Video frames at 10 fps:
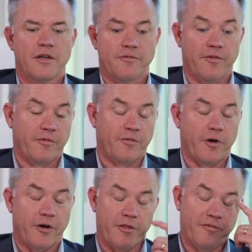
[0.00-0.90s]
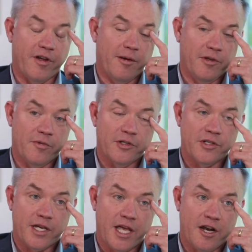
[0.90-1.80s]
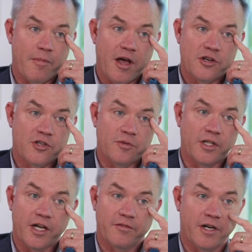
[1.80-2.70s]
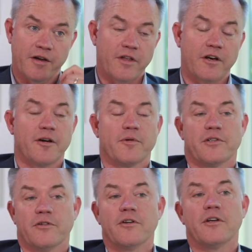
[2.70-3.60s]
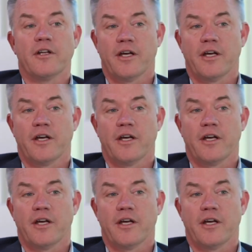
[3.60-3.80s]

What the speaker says: for the family ones, I can't imagine that we'll ever have that opportunity to